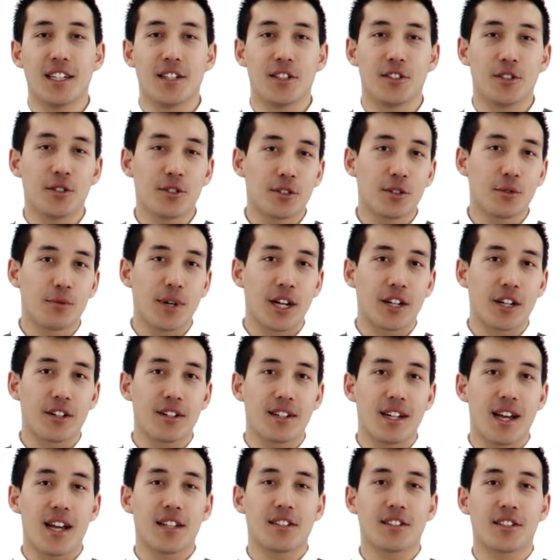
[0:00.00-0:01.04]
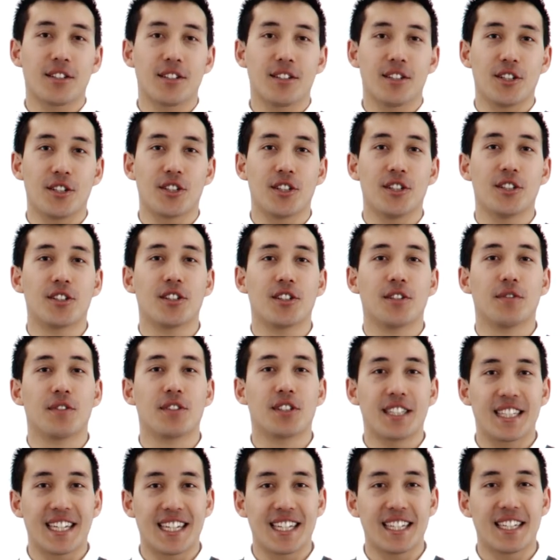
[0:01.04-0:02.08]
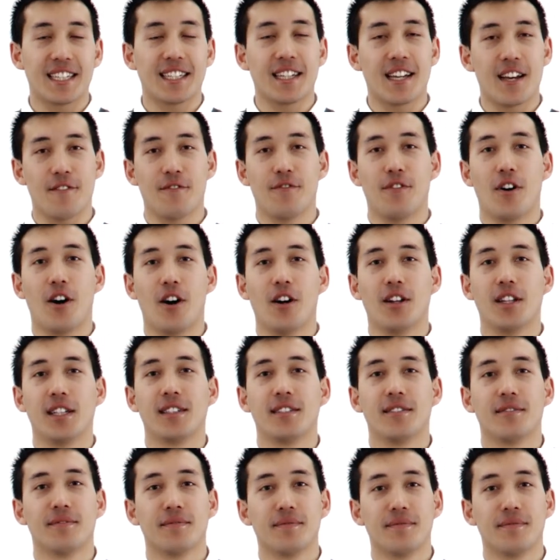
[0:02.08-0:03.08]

and is used to recognize conditions of skidding and falling.